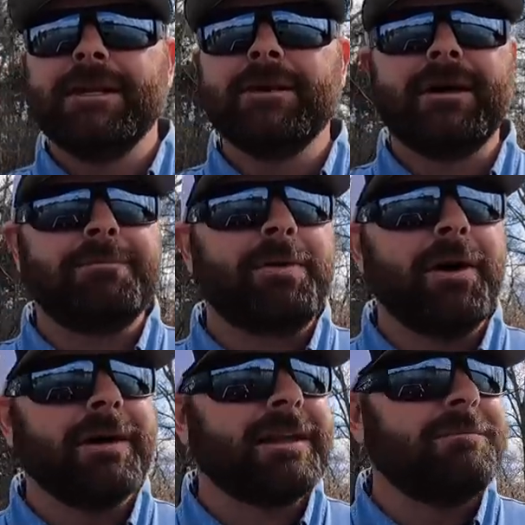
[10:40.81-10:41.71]
you know, a
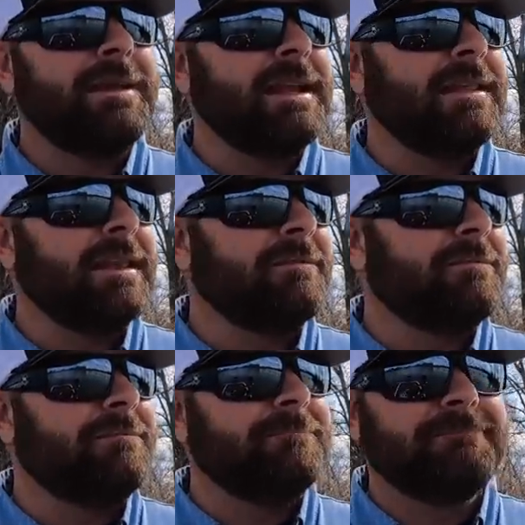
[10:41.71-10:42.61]
pond can be
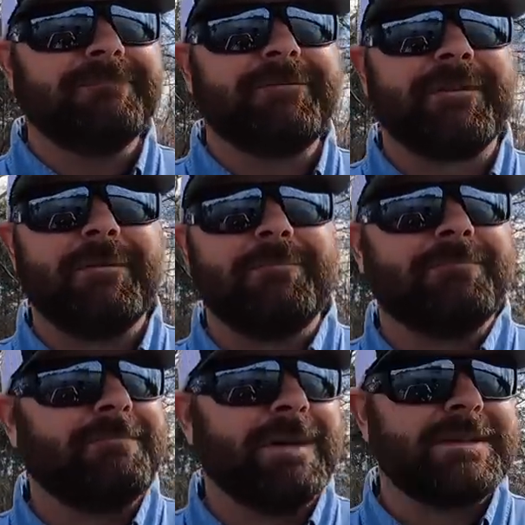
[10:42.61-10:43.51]
anything from
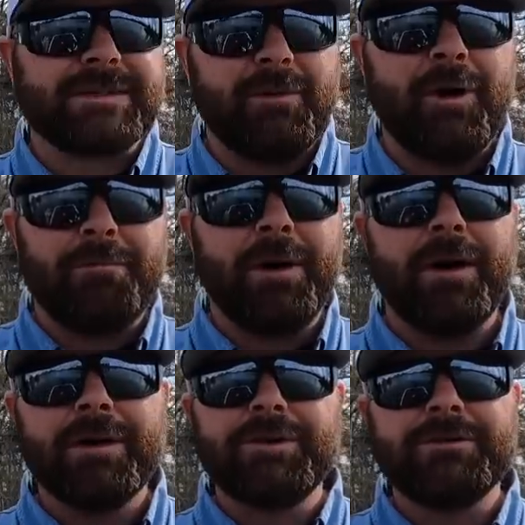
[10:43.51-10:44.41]
a small
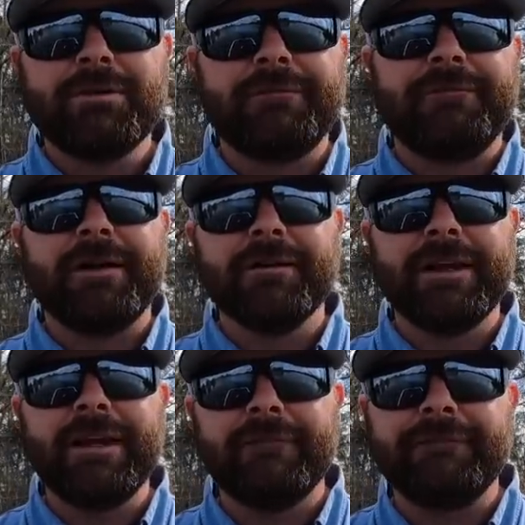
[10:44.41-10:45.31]
pond to a
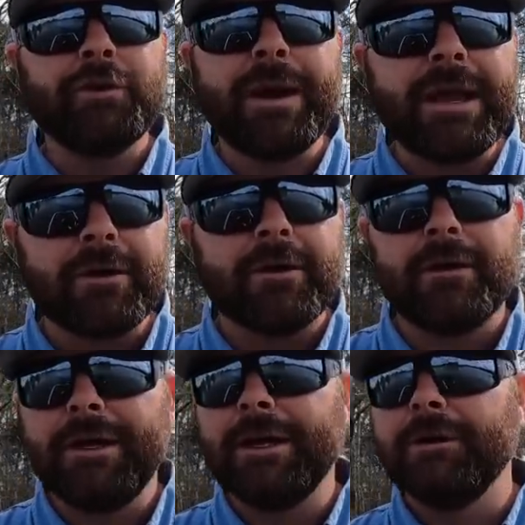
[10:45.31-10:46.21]
fairly a few
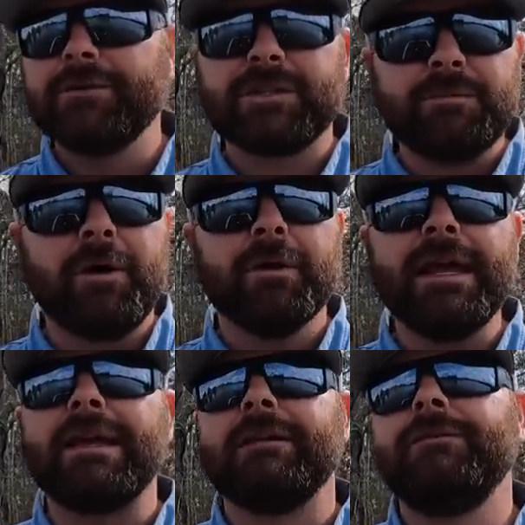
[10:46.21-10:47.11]
acre you know small
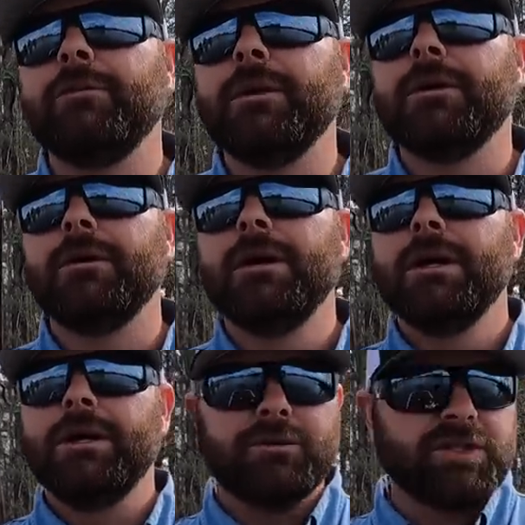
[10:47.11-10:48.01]
lake if you will
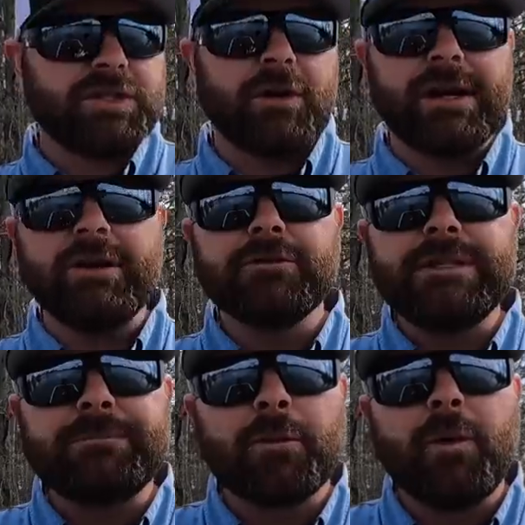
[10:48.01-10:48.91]
you know start at your
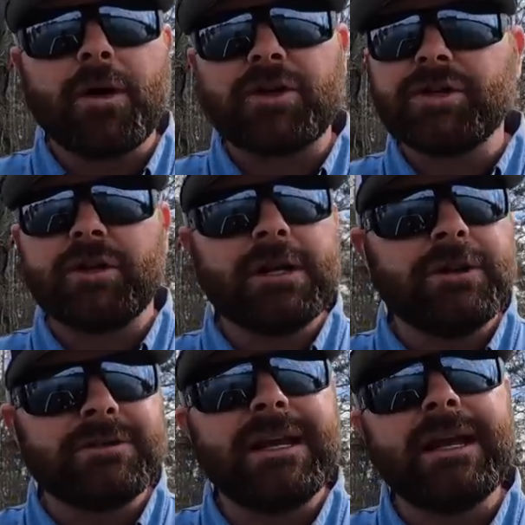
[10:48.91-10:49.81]
deeper water start at
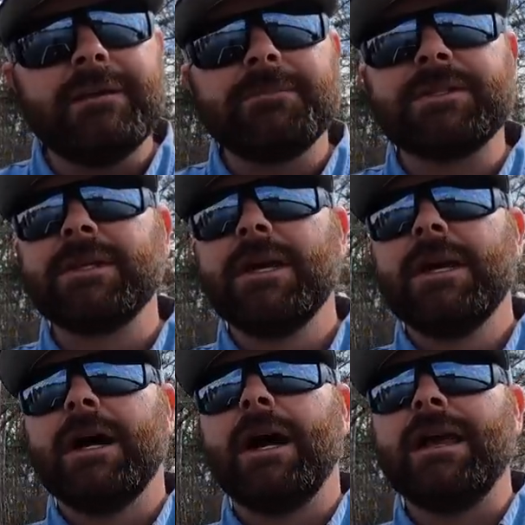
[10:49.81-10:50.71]
your dams
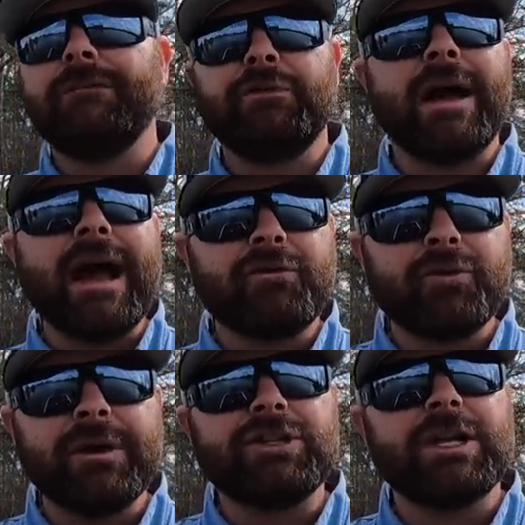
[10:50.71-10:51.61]
uh, if you have
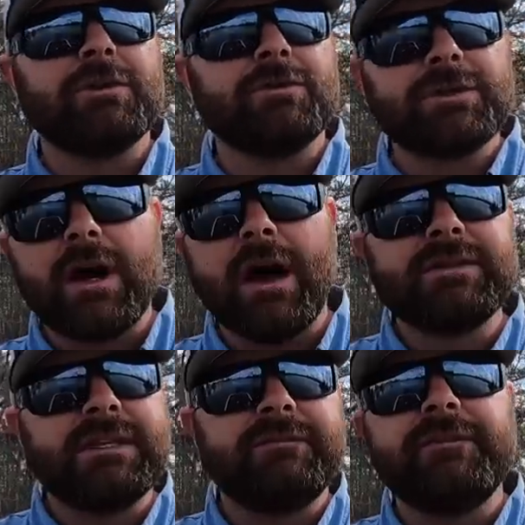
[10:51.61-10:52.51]
creek channels
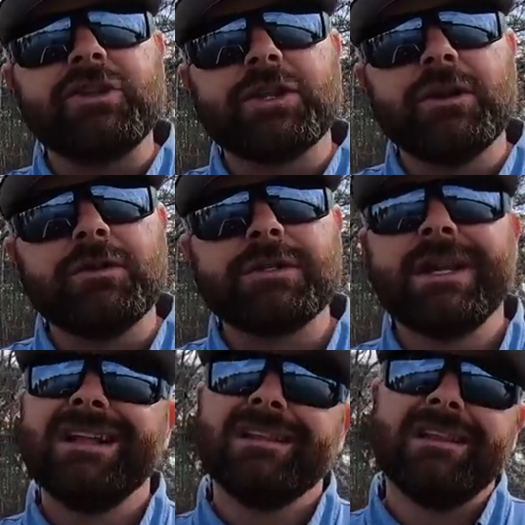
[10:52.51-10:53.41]
obviously fish those
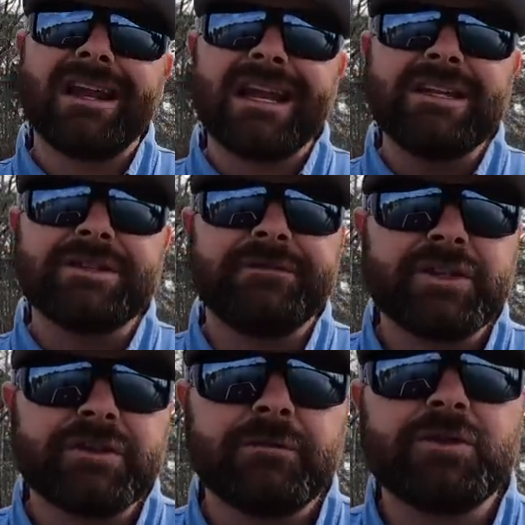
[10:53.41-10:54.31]
a lot of guys are
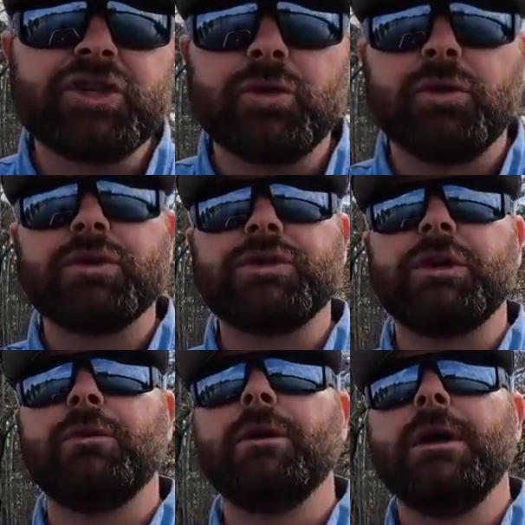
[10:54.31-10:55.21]
fishing from shore
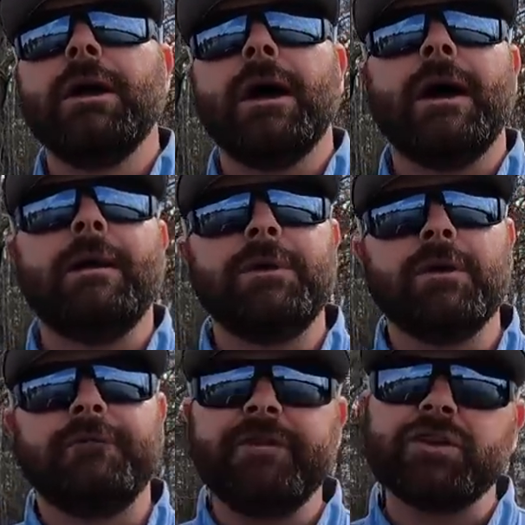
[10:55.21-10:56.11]
so um, you
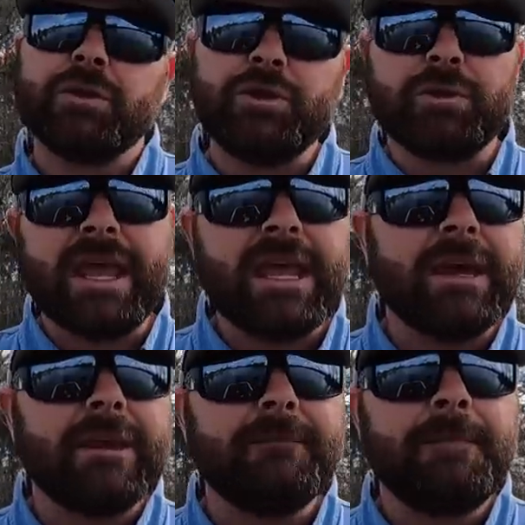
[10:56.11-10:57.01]
know fish what you
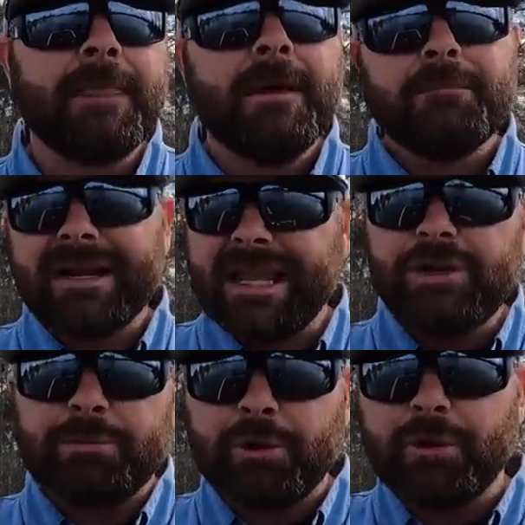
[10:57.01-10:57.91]
can but
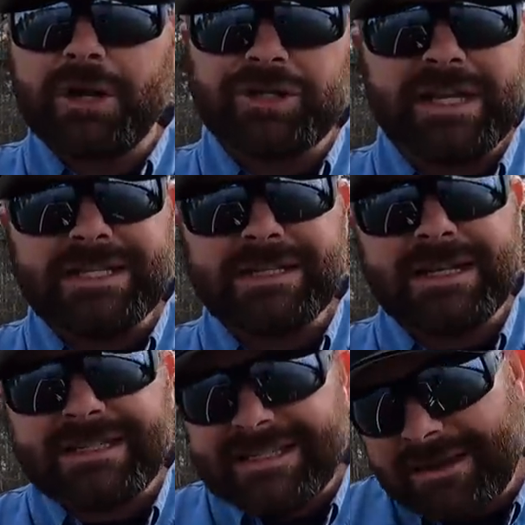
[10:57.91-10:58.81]
again, your progression is
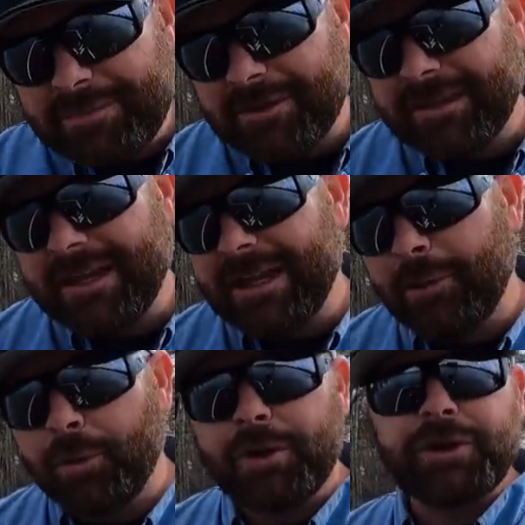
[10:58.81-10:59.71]
typically
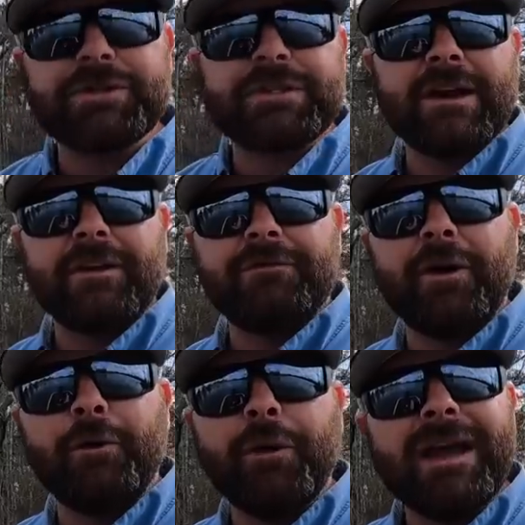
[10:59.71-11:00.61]
gonna work yourself
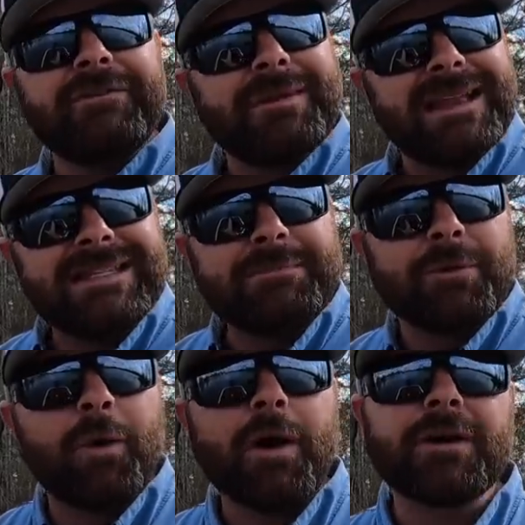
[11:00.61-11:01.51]
away from that
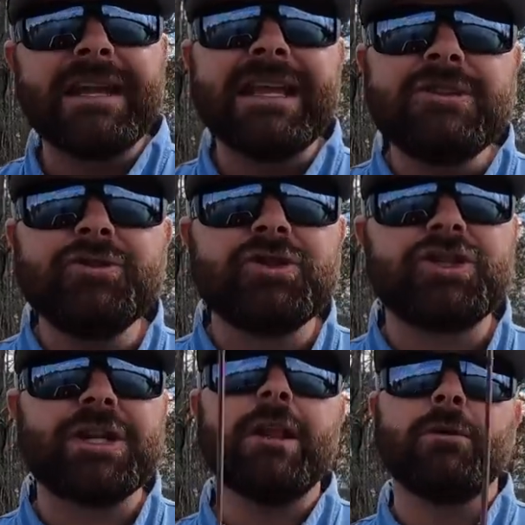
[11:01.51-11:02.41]
deeper water into the
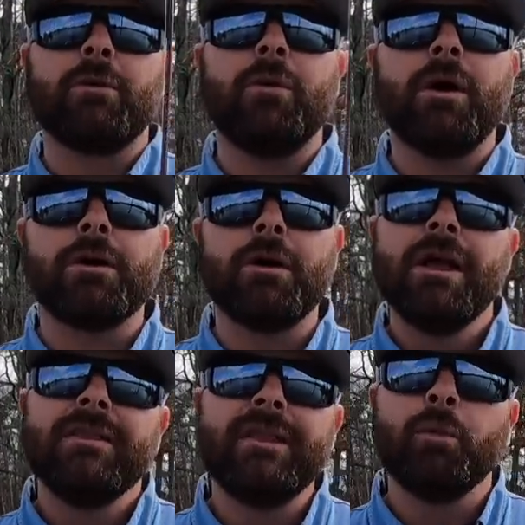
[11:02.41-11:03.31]
shallower water
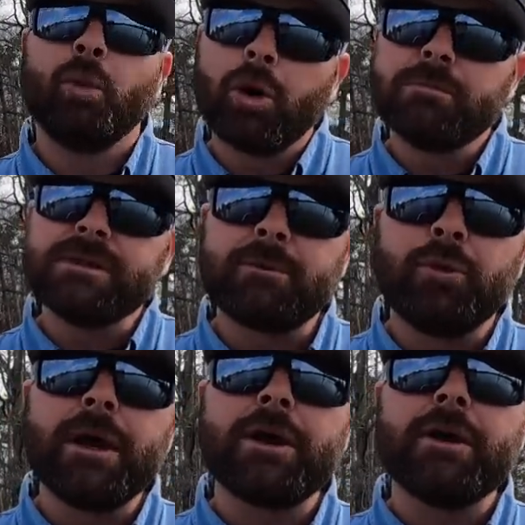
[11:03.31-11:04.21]
that warms up
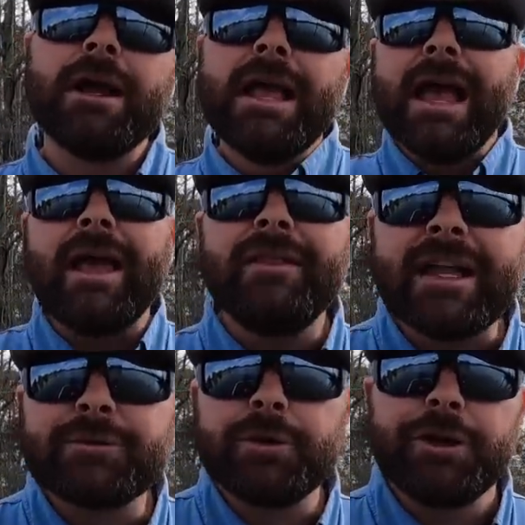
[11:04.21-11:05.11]
quicker, and
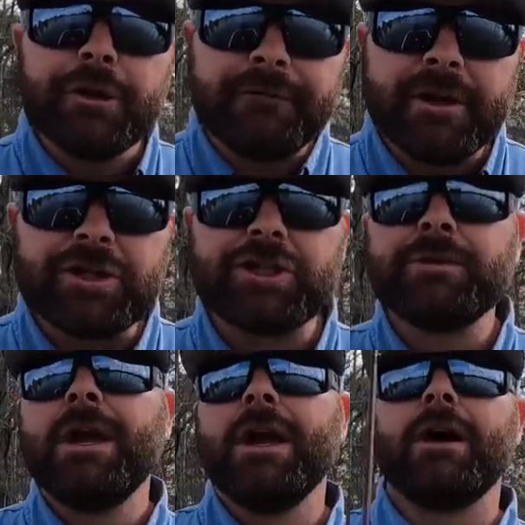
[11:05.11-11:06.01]
that's where your fish
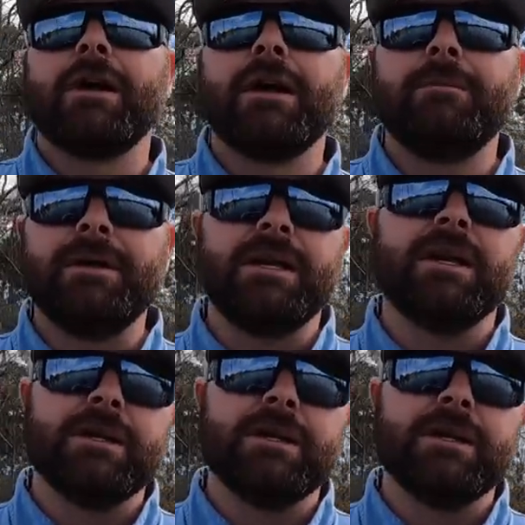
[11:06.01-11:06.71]
are gonna be